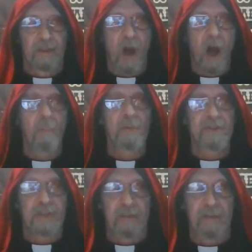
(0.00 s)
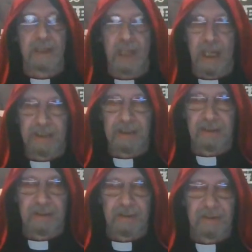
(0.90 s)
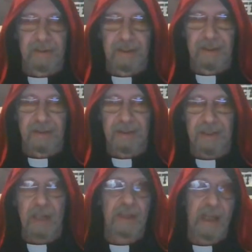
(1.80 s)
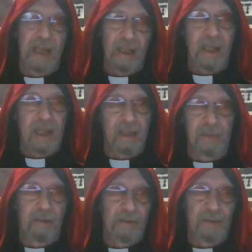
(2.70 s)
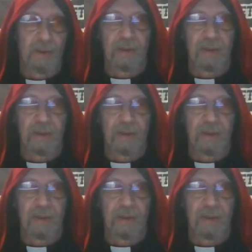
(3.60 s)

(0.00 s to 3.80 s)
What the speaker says: almost every night. Scared the hell out of me. I was only